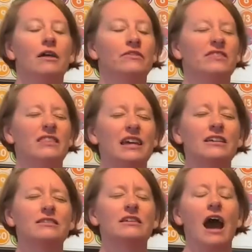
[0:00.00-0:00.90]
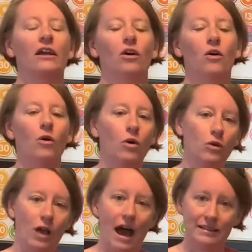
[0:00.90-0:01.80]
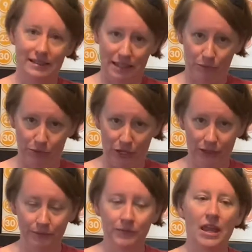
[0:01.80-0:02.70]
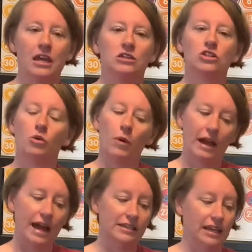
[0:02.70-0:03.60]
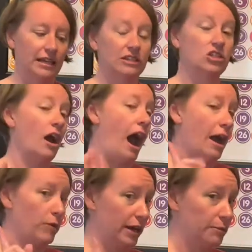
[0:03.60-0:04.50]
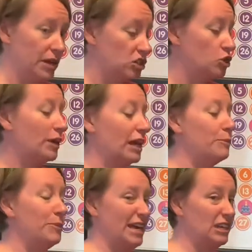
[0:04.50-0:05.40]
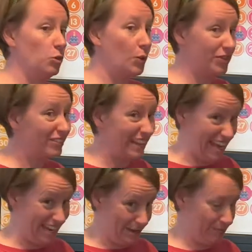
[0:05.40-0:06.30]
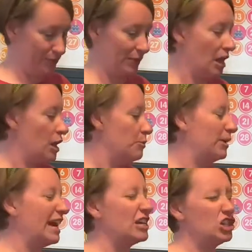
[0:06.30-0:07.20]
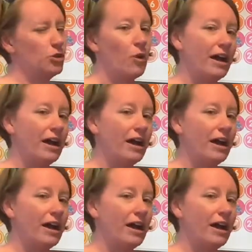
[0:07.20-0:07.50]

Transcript: things got a whole lot simpler. So what I did is I recommend you get a bin with a lid, because you want